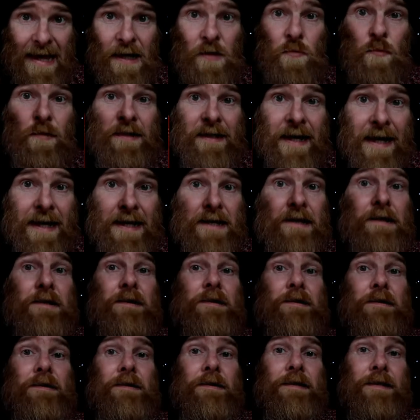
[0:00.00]
it will take
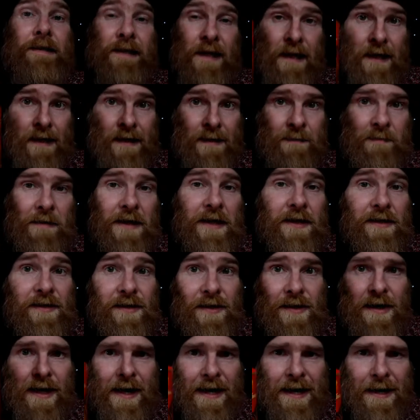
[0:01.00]
time
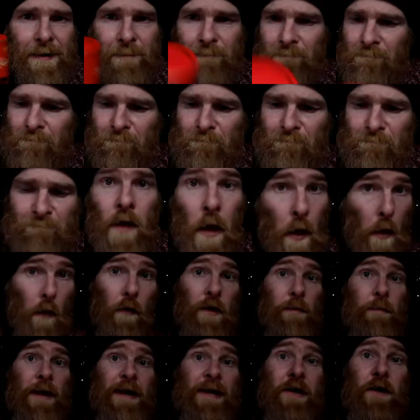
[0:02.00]
to clear.
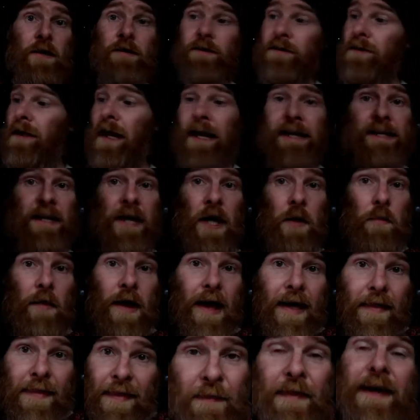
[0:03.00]
Or it may not, I don't know.
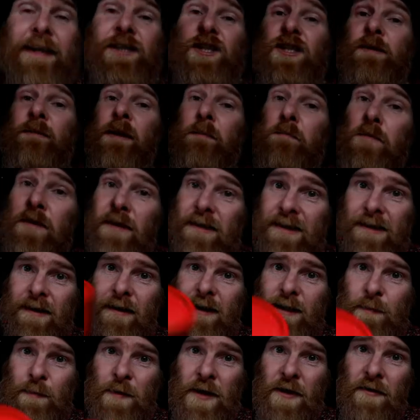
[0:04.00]
That's just my
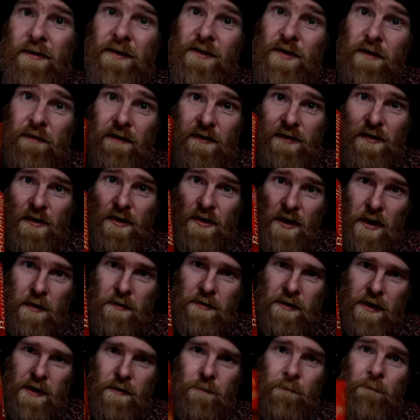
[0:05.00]
personal experience of using
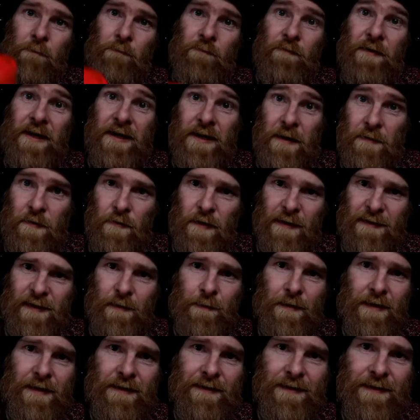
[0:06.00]
cocoa in other
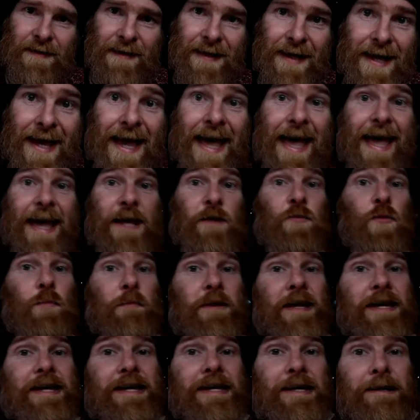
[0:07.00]
recipes. It will
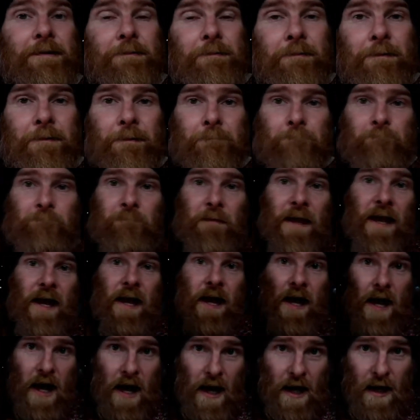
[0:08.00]
be
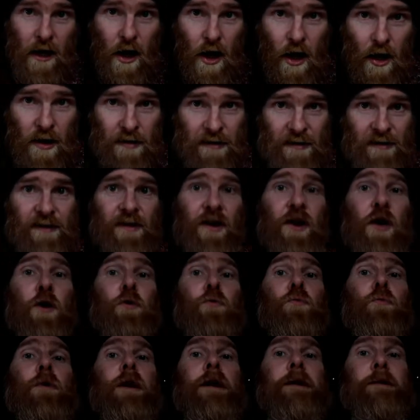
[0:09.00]

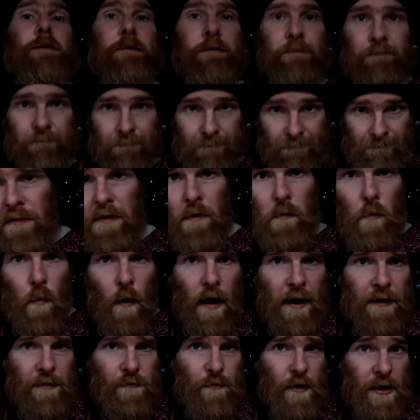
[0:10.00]
slow. But then
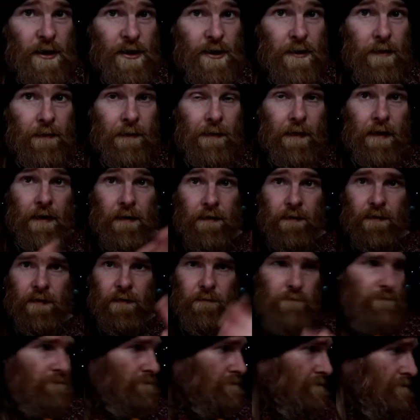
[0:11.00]
why rush through
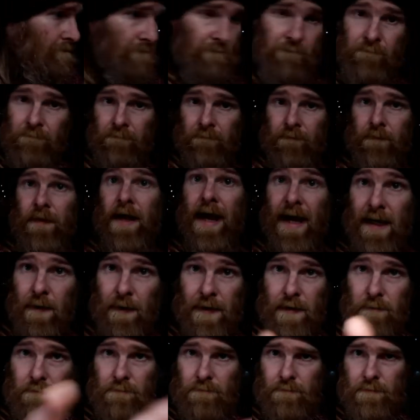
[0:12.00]
things?
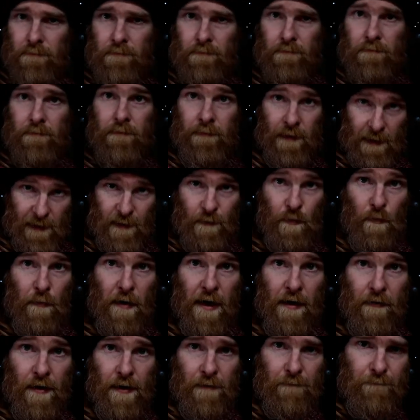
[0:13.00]
Anyway, let's
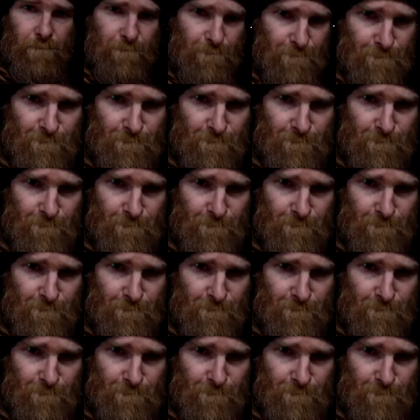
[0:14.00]
prepare it.